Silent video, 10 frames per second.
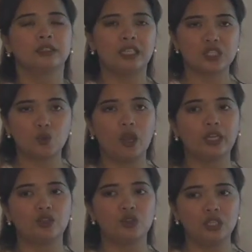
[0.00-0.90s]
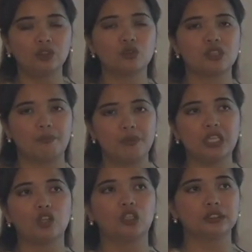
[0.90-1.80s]
That's why you need to
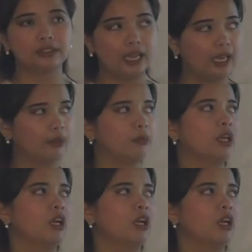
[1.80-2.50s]
submit on time.